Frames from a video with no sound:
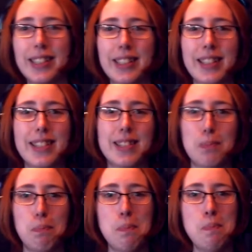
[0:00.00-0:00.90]

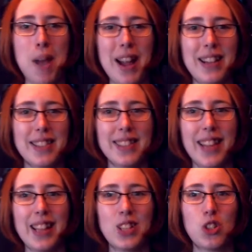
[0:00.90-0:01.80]
Because mine doesn't
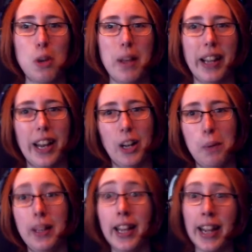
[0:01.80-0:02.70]
like streaming, and it'll
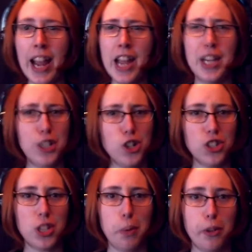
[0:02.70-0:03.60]
be like, hey, your
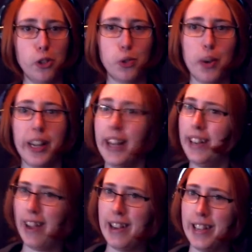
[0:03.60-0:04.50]
CPU is running
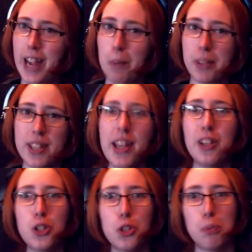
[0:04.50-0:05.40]
at
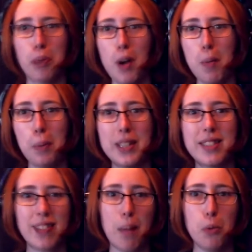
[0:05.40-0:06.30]
98%. You should probably
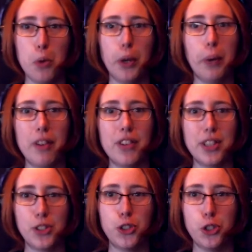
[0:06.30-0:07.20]
stop doing whatever
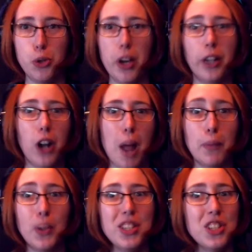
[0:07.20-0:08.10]
it is you're doing, or
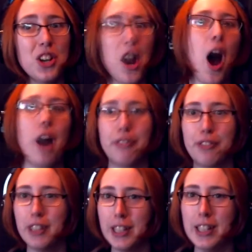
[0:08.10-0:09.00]
I'm going to turn it
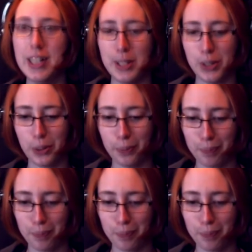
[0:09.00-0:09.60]
off. So,